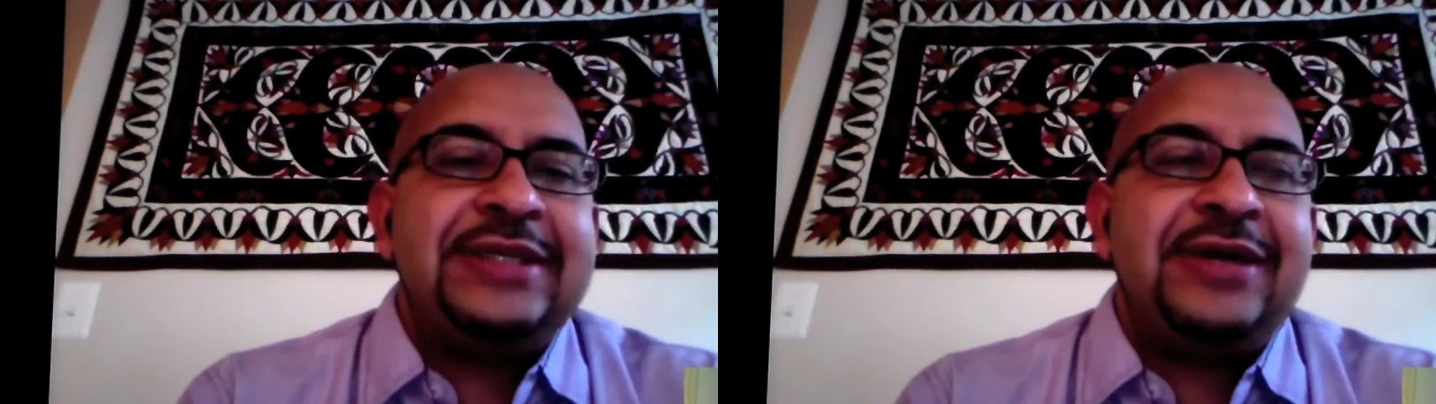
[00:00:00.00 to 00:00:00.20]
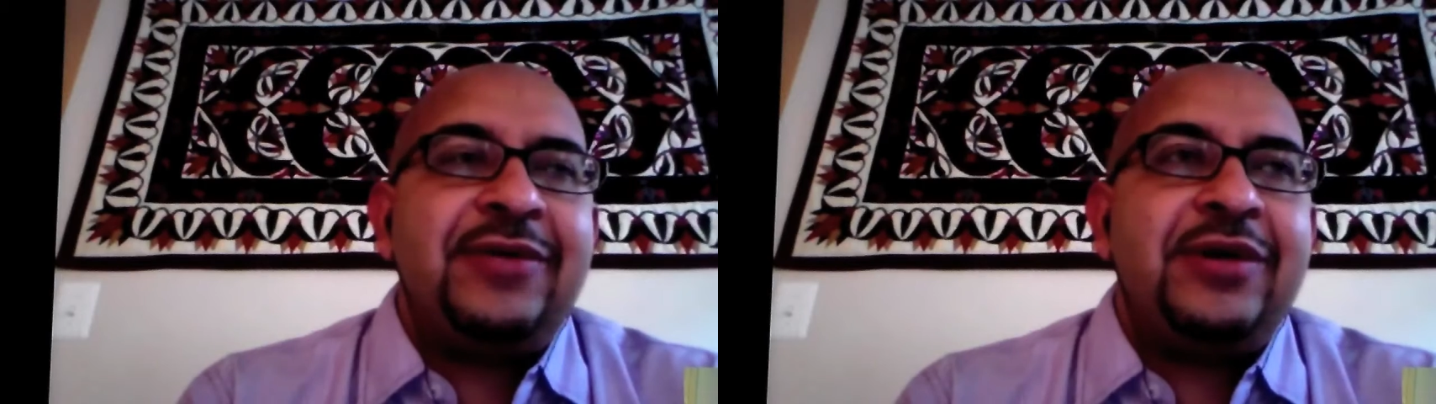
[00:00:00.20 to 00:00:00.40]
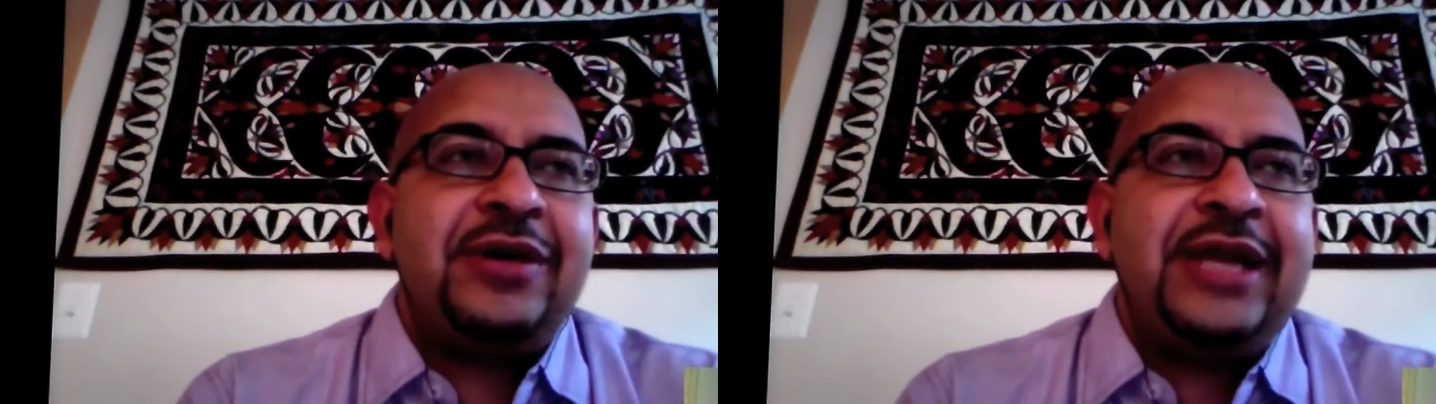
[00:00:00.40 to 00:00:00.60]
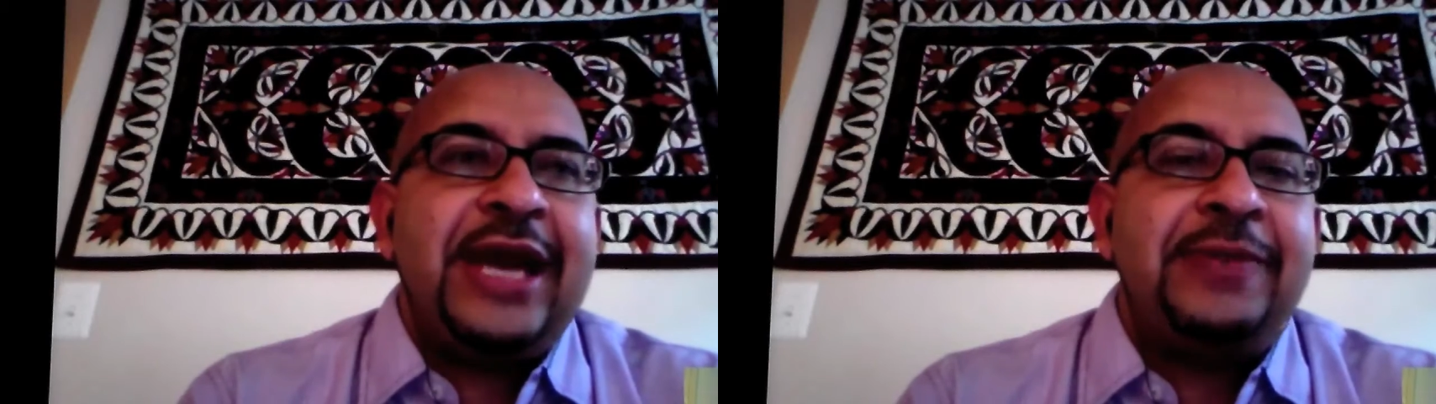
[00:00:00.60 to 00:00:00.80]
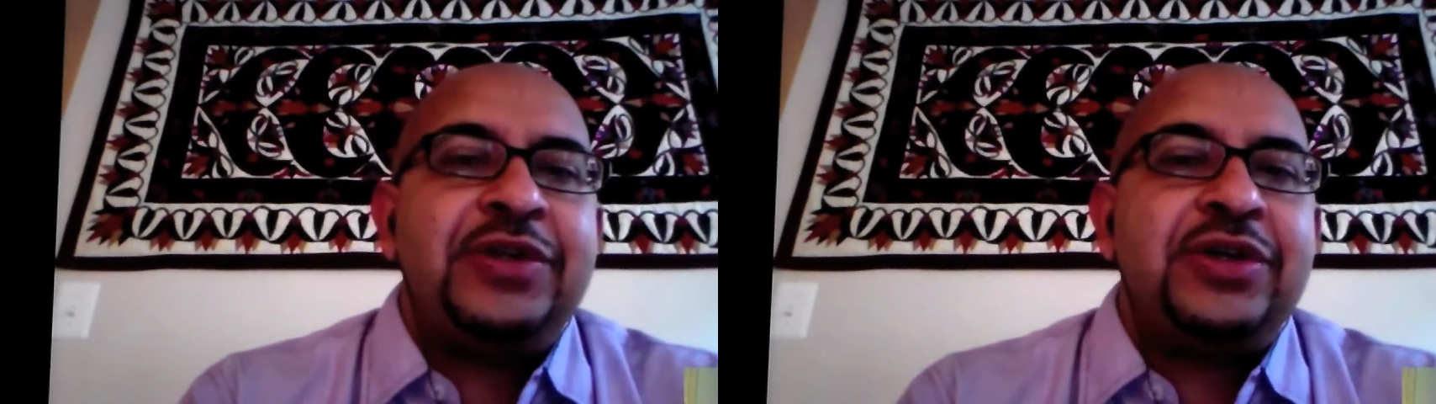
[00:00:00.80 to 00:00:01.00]
that were
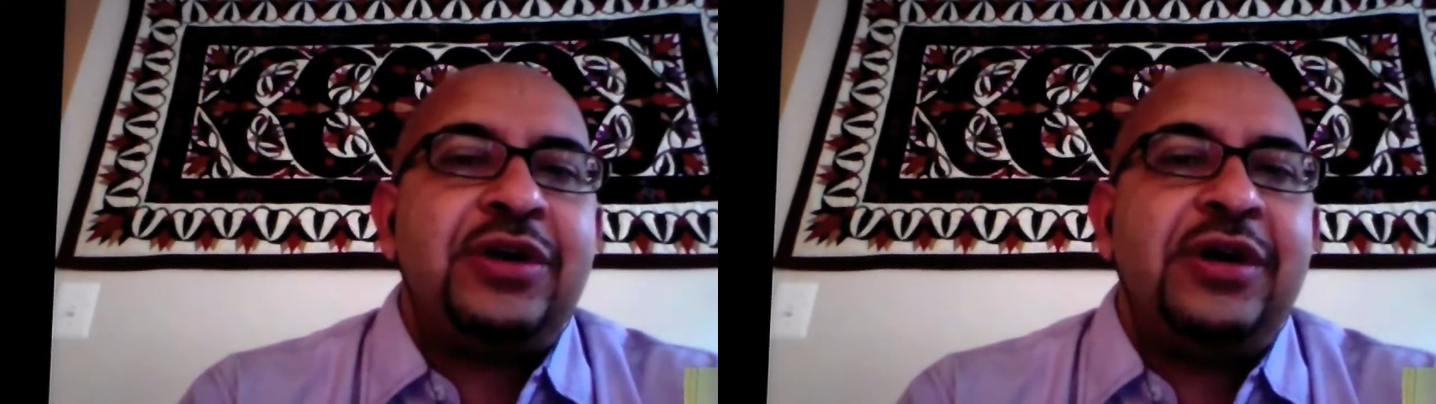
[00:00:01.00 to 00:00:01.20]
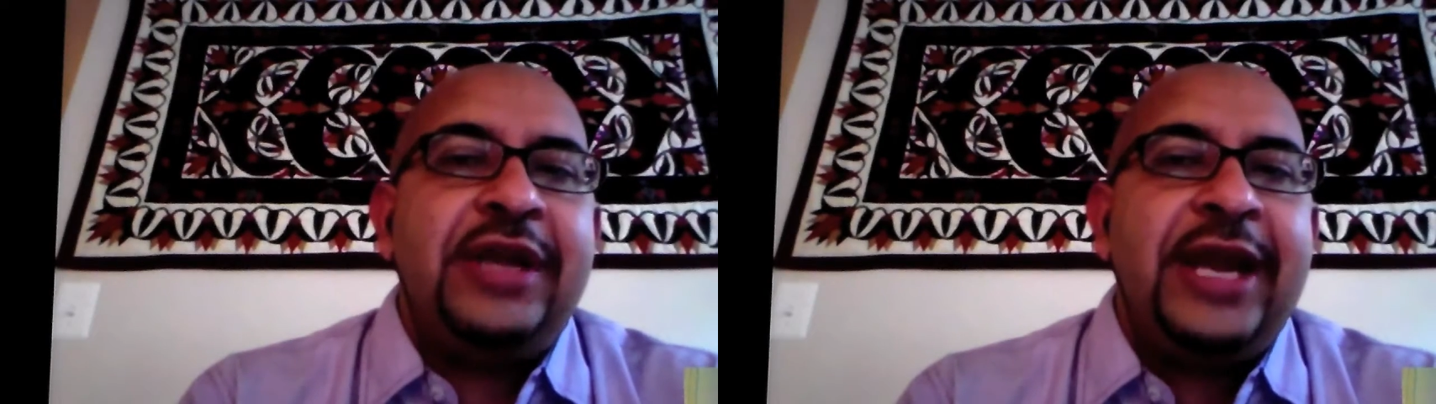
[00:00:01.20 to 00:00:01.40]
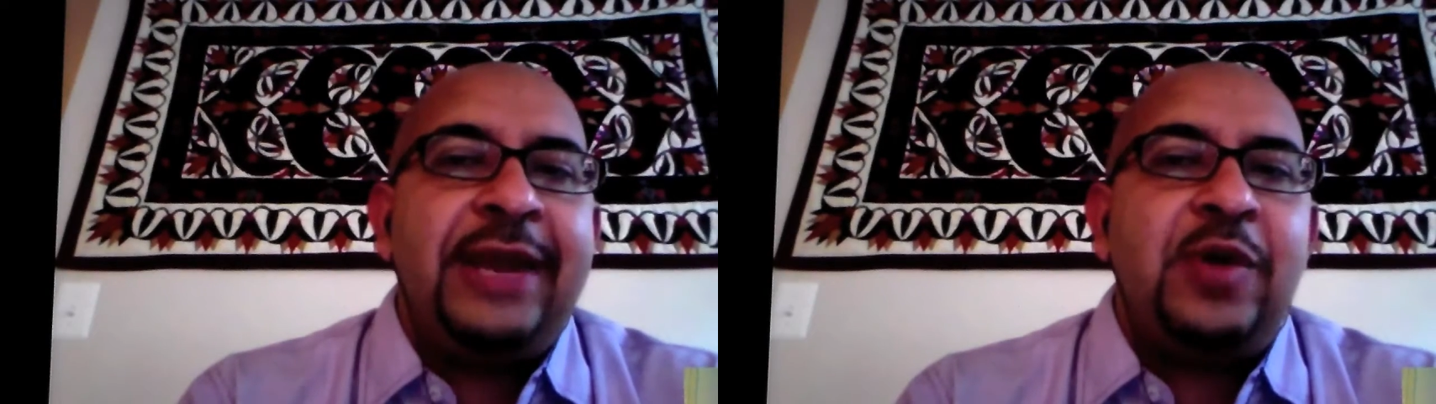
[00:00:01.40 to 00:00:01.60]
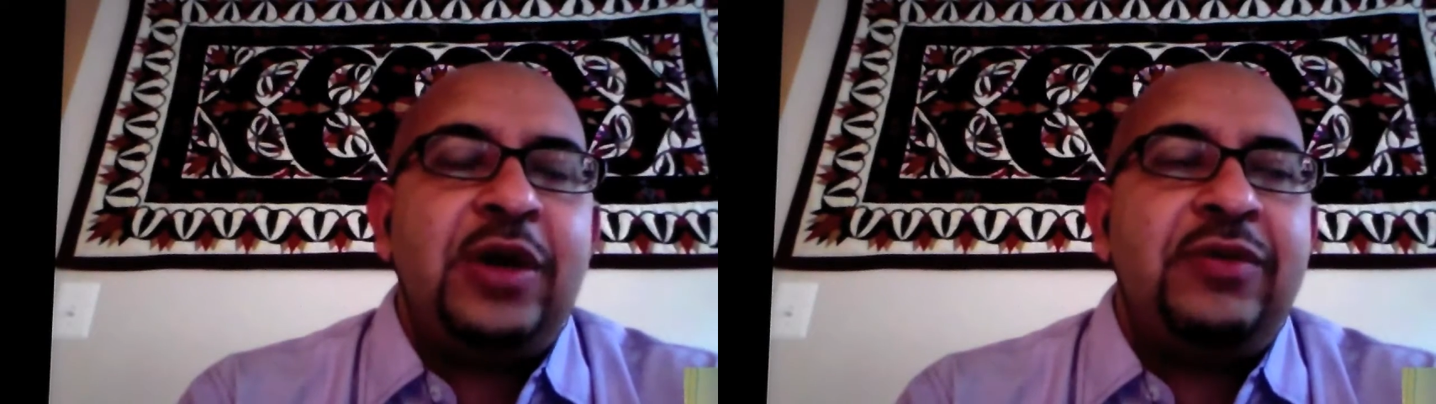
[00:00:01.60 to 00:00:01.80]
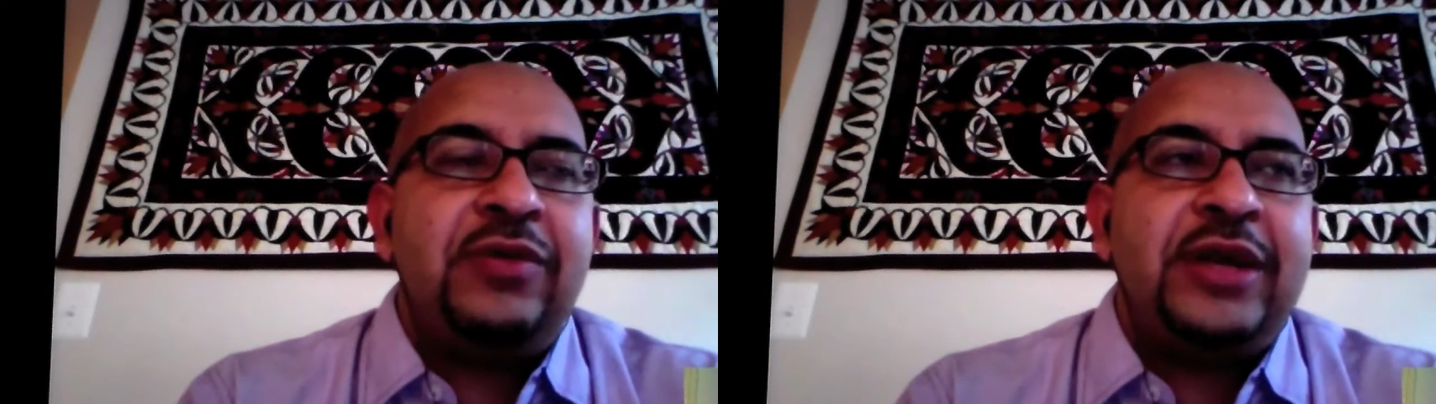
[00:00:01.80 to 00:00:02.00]
captured on
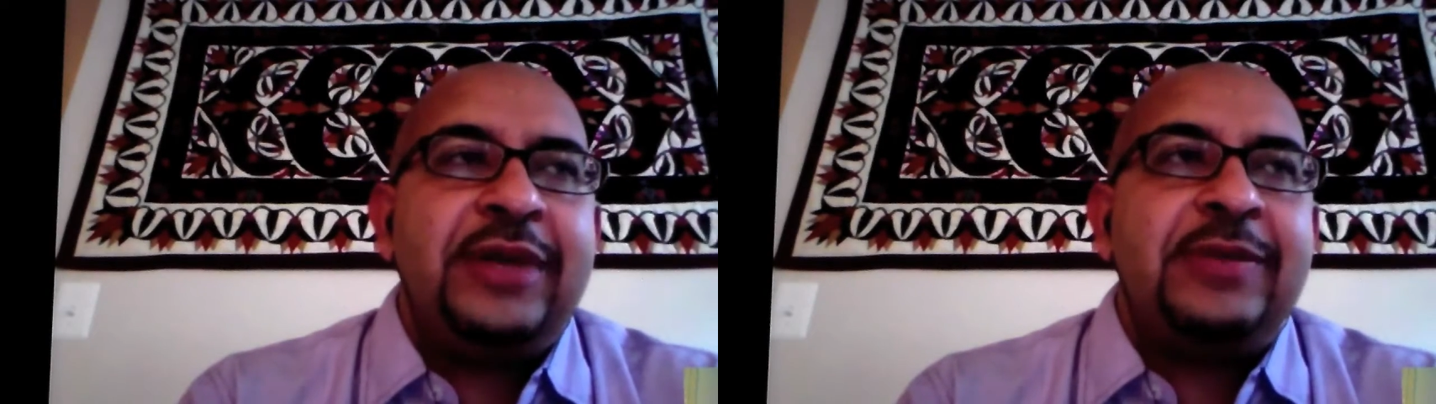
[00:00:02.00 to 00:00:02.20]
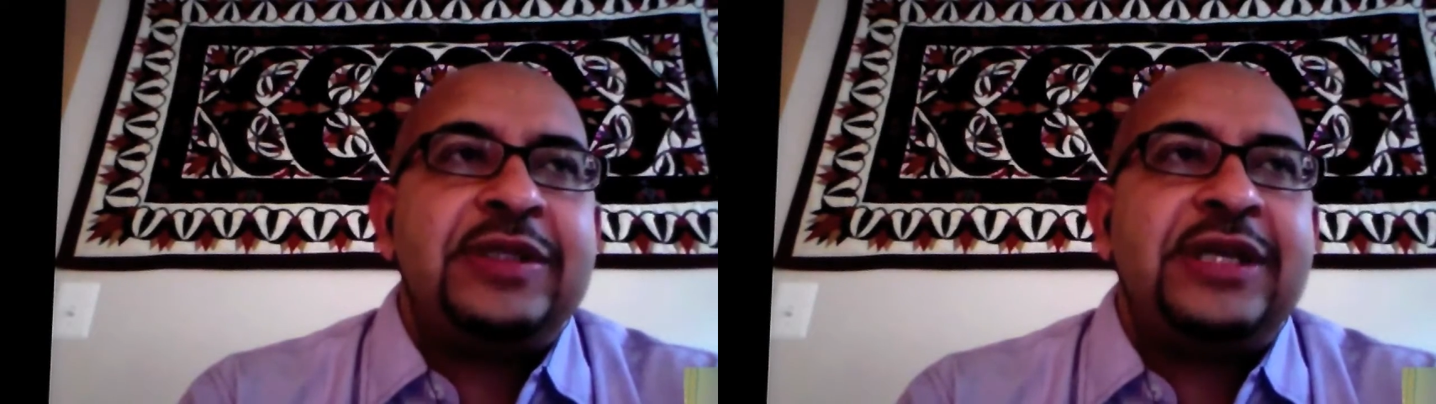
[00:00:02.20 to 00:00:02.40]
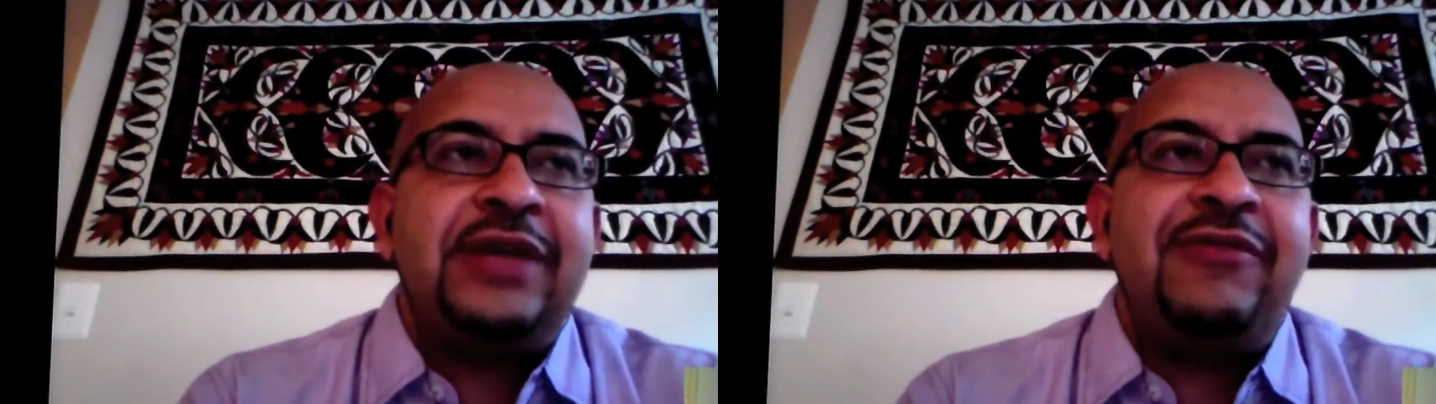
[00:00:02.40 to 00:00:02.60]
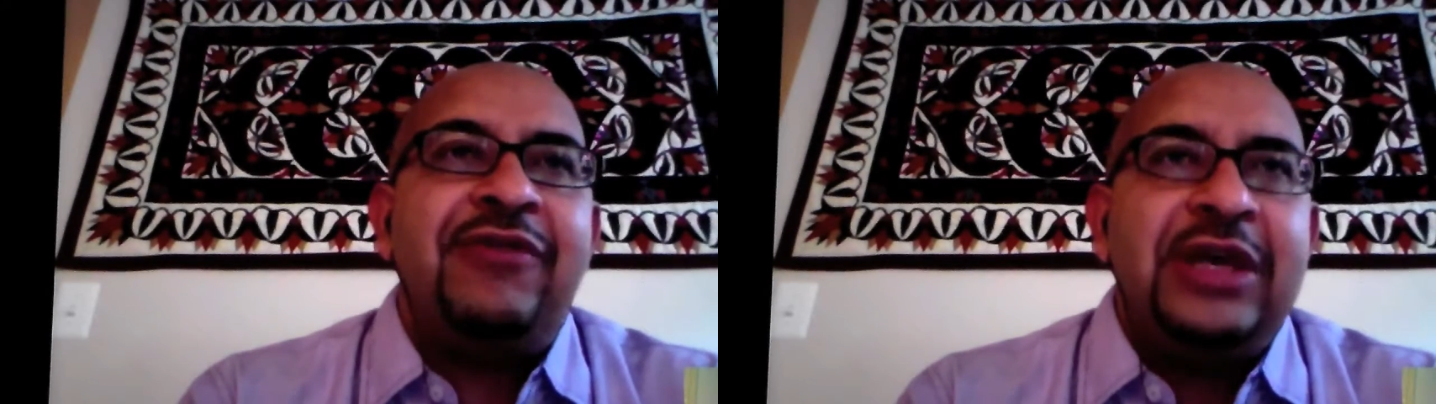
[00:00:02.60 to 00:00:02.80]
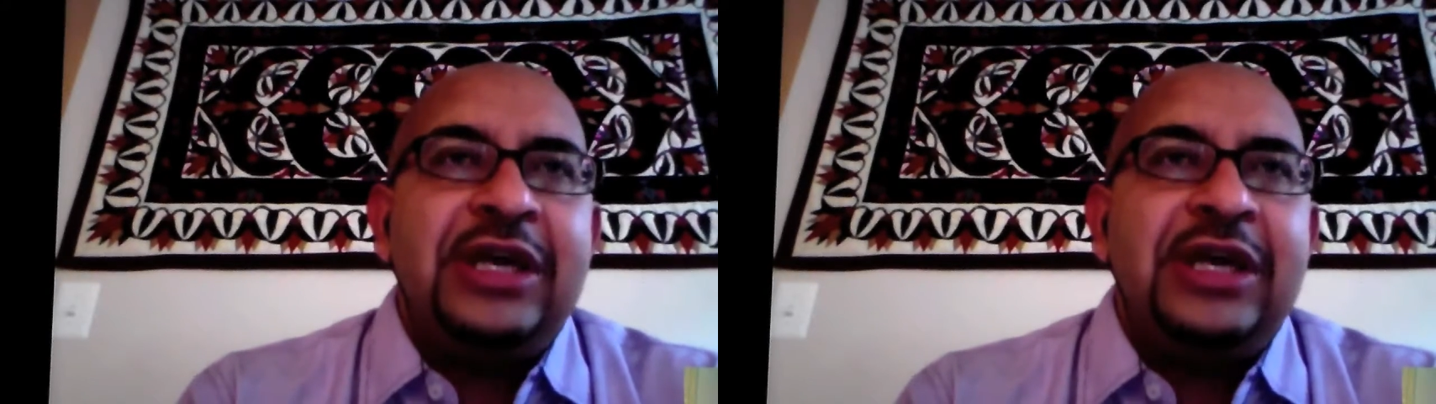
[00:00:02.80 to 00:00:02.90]
camera and were able to kind of